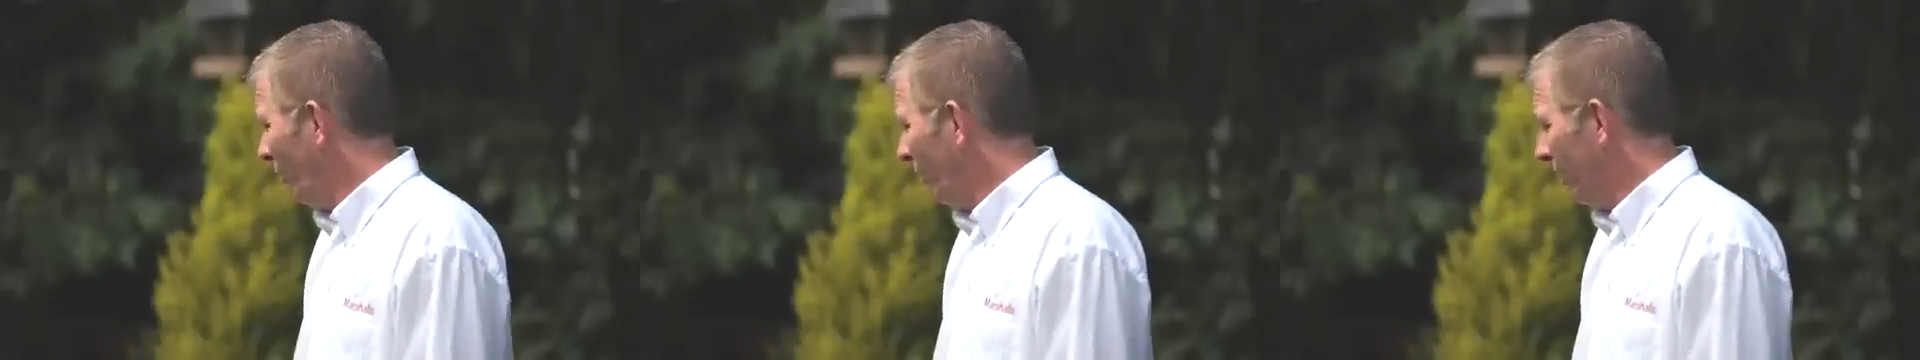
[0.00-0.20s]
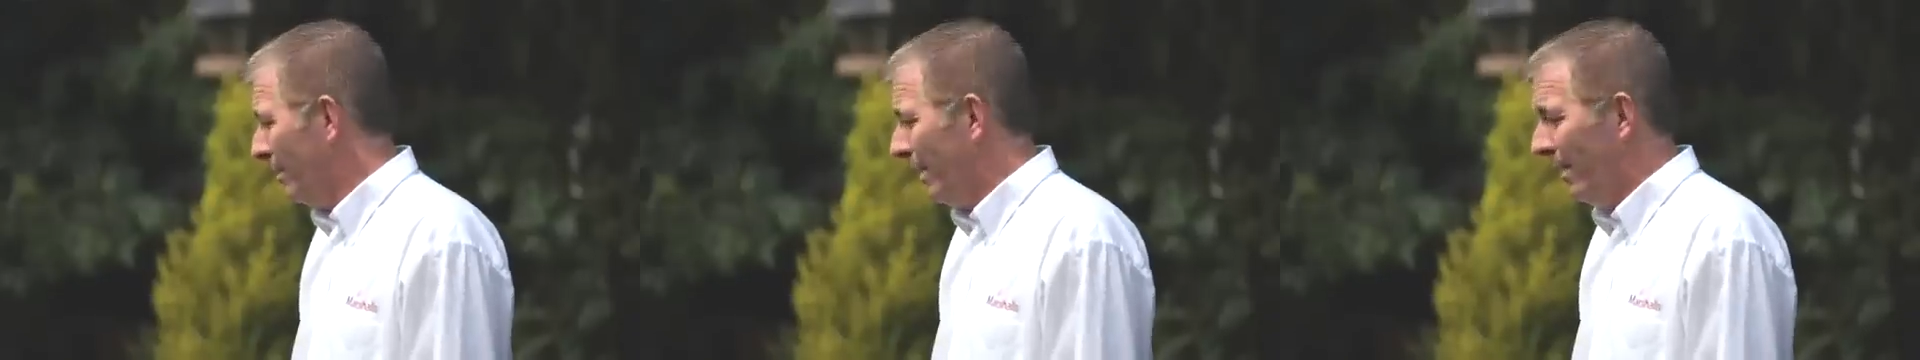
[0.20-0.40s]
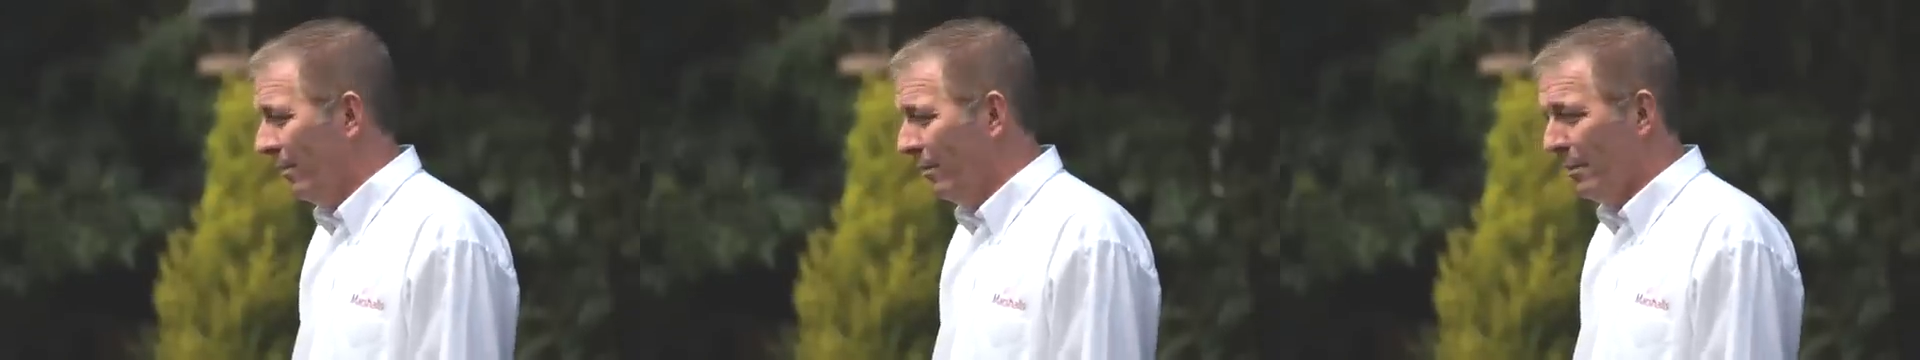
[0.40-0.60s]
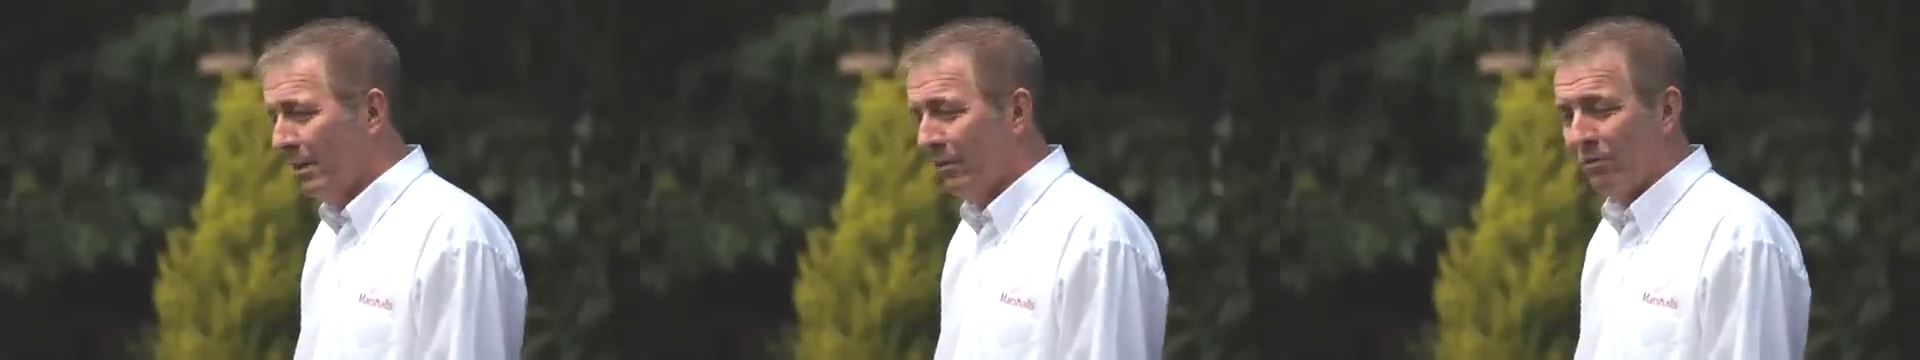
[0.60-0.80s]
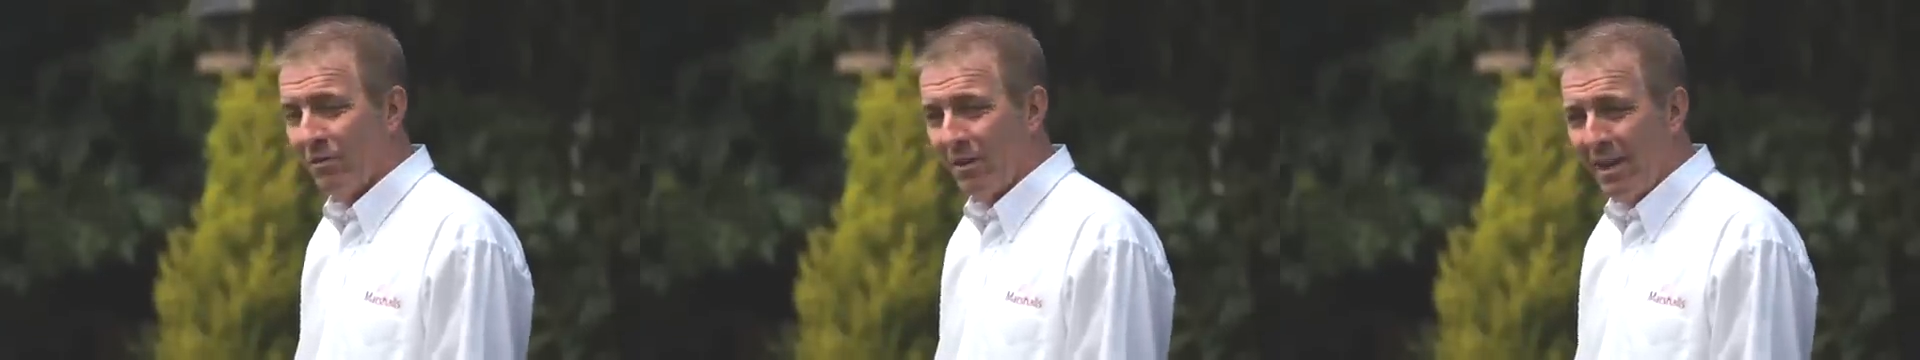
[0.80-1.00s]
thing about them
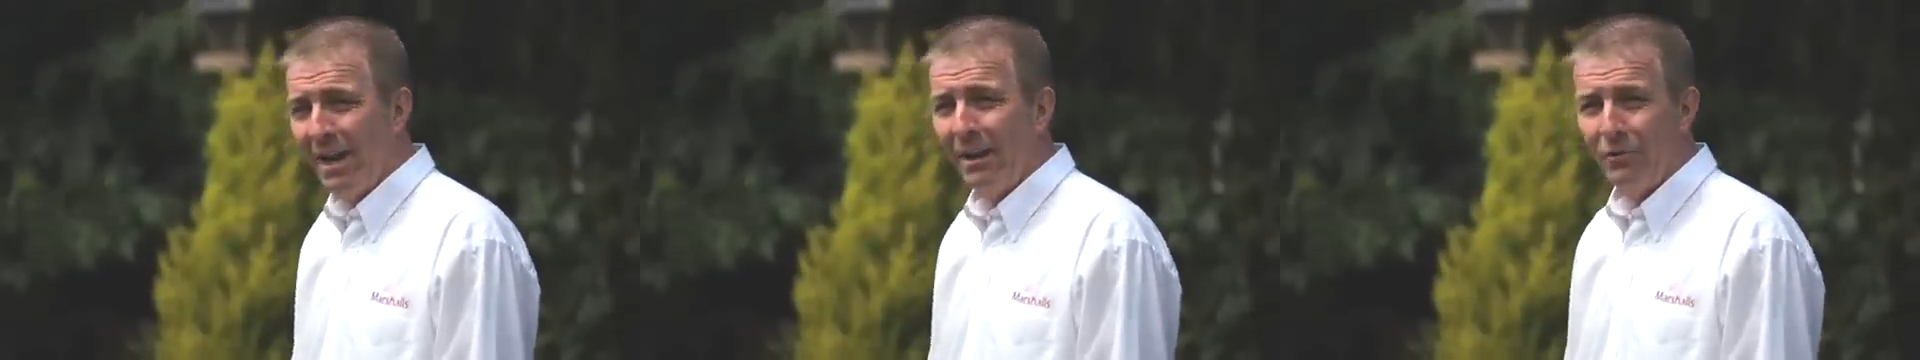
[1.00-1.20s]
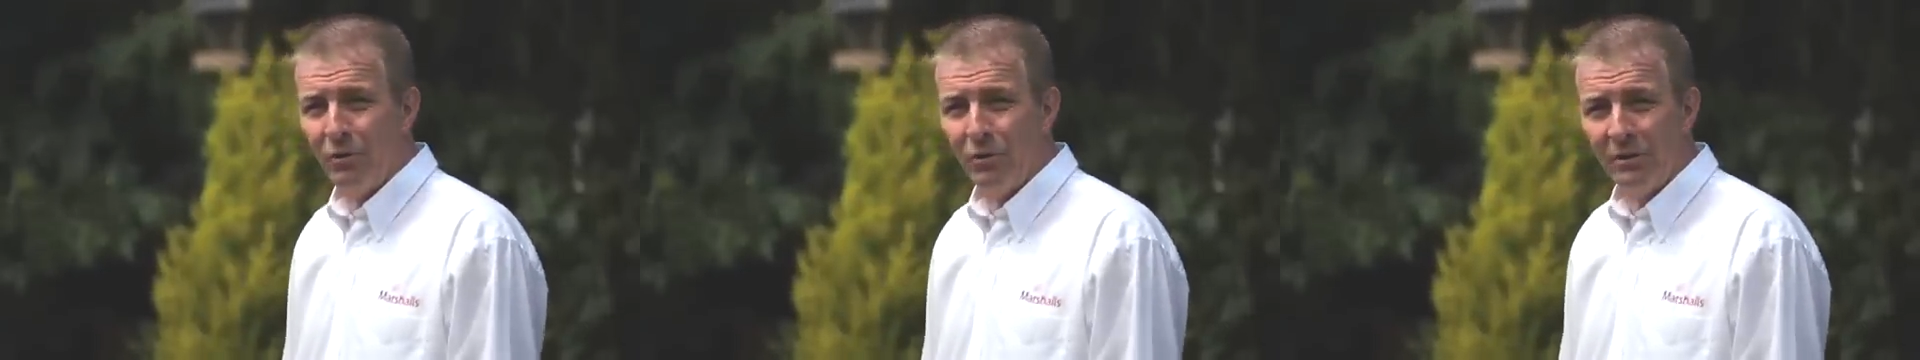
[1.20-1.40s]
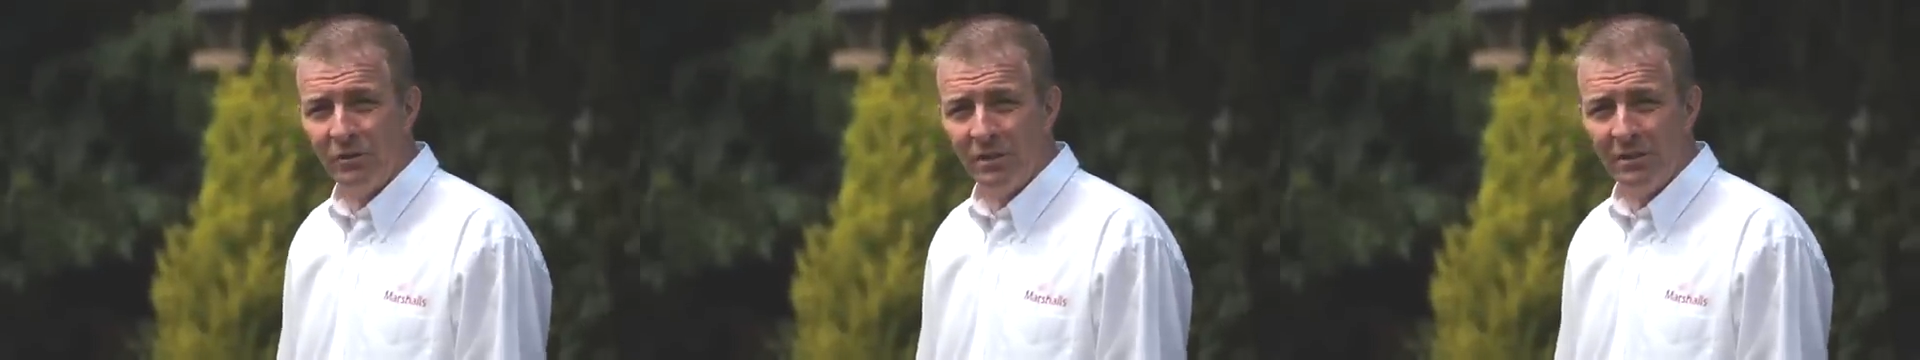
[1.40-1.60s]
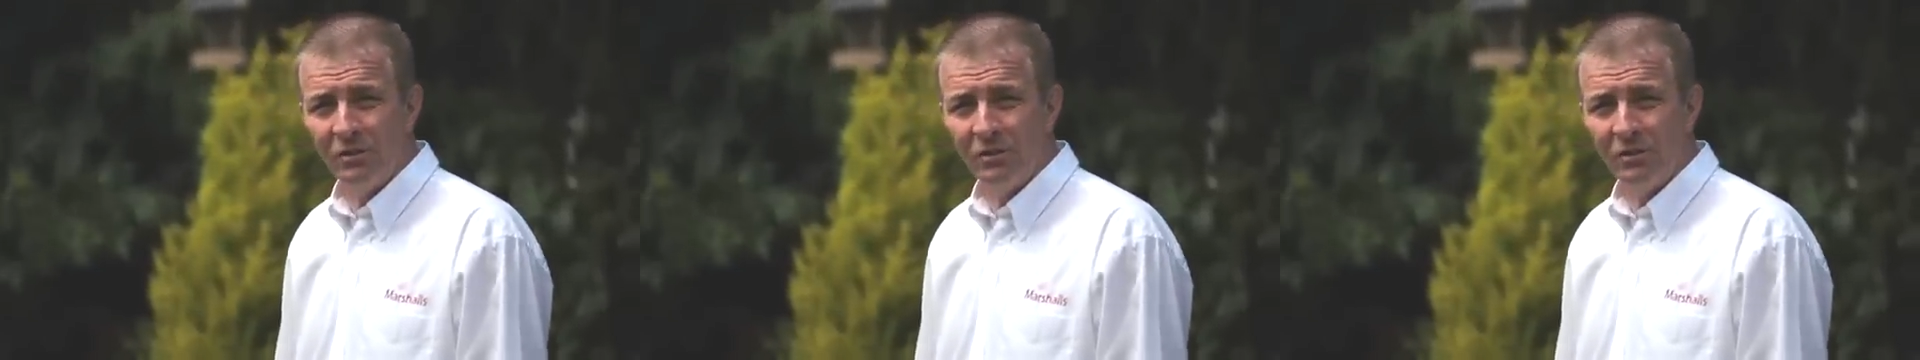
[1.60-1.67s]
is they are noisy,